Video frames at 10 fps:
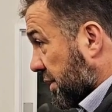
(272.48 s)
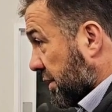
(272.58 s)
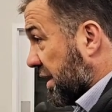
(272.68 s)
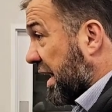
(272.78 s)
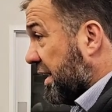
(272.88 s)

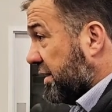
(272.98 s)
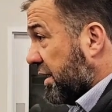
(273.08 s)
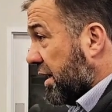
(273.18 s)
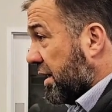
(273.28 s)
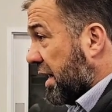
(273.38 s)
The
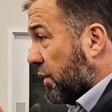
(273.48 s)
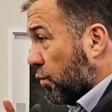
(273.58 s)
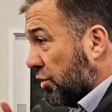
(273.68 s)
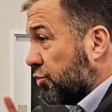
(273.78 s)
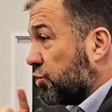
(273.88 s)
idea, I
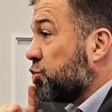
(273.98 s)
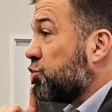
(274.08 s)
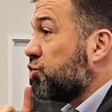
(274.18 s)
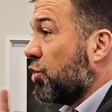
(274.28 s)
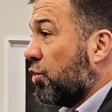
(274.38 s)
want to
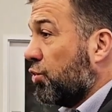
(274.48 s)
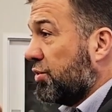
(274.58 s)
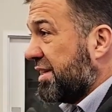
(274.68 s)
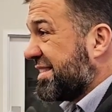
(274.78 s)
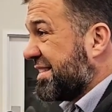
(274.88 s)

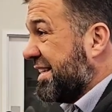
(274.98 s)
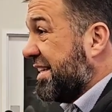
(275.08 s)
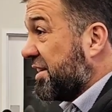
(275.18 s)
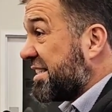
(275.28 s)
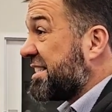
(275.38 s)
show, does
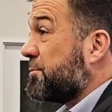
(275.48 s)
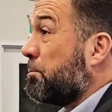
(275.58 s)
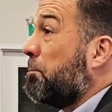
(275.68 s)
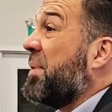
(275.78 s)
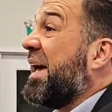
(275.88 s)
he
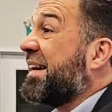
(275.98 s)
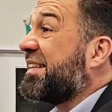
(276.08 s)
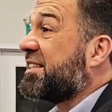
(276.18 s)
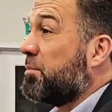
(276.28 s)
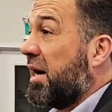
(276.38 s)

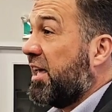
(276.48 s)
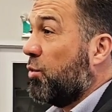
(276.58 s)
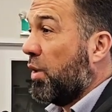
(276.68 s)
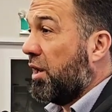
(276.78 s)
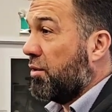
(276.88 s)
respect my
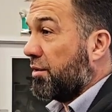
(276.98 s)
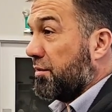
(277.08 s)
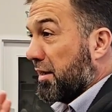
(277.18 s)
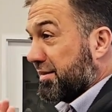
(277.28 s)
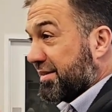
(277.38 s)
will or
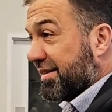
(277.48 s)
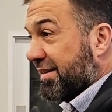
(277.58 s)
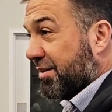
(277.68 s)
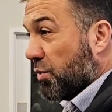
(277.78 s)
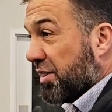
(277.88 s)
not,
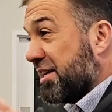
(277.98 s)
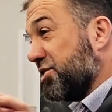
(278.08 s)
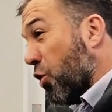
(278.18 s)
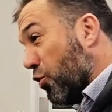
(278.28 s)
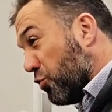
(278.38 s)
with
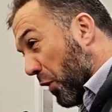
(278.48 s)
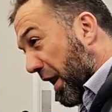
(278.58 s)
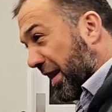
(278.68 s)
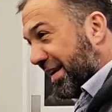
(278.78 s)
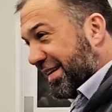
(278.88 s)
his own will.